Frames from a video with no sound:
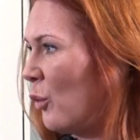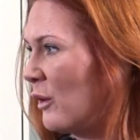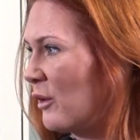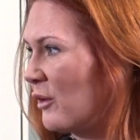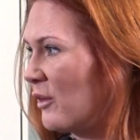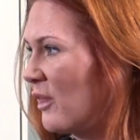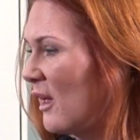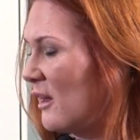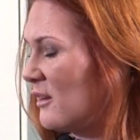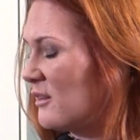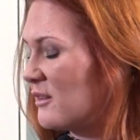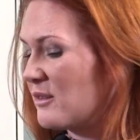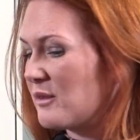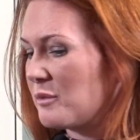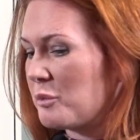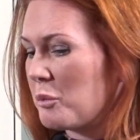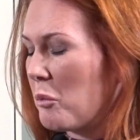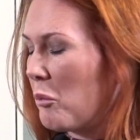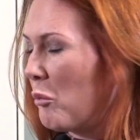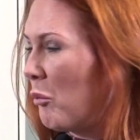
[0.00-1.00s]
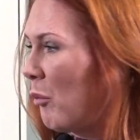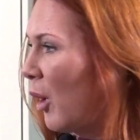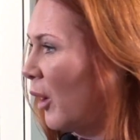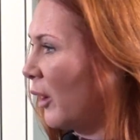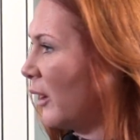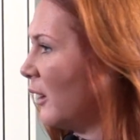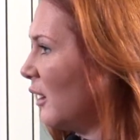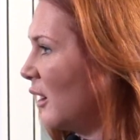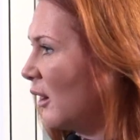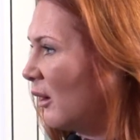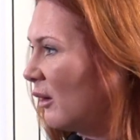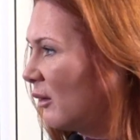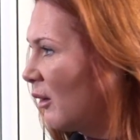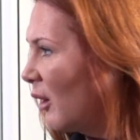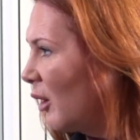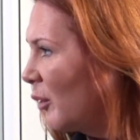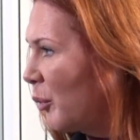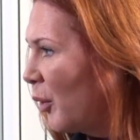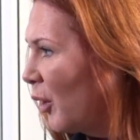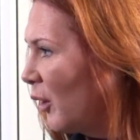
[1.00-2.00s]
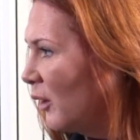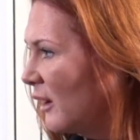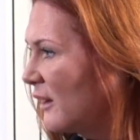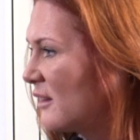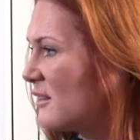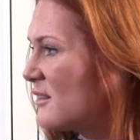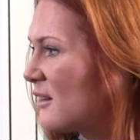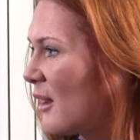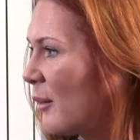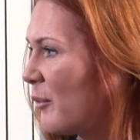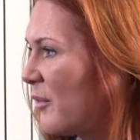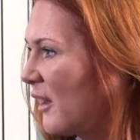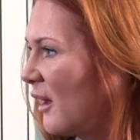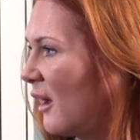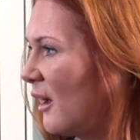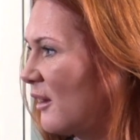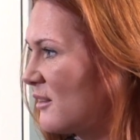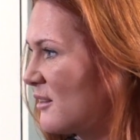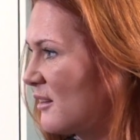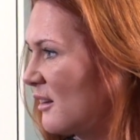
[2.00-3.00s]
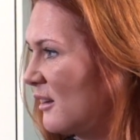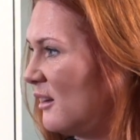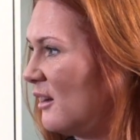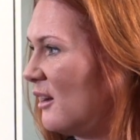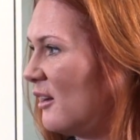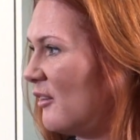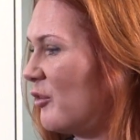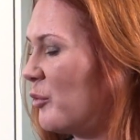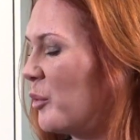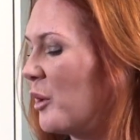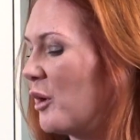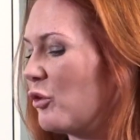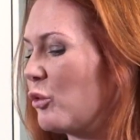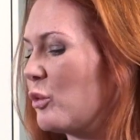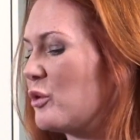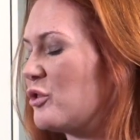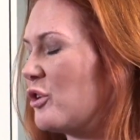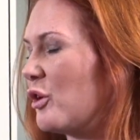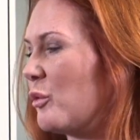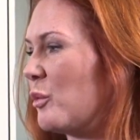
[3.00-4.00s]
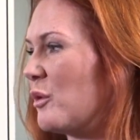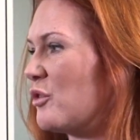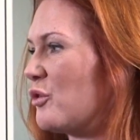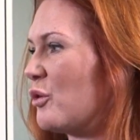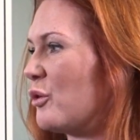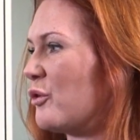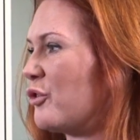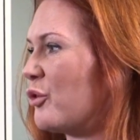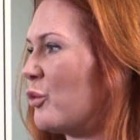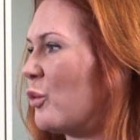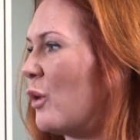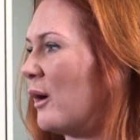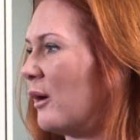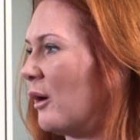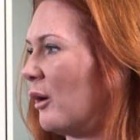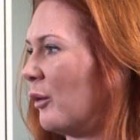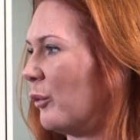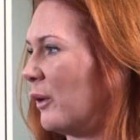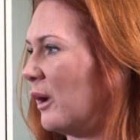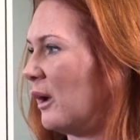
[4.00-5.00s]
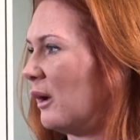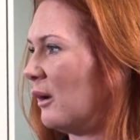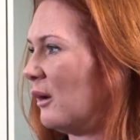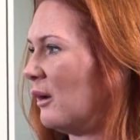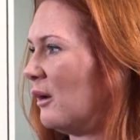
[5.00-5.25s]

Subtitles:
whether that's marketing on our part, like something has to give because we should have been sold, so why aren't we?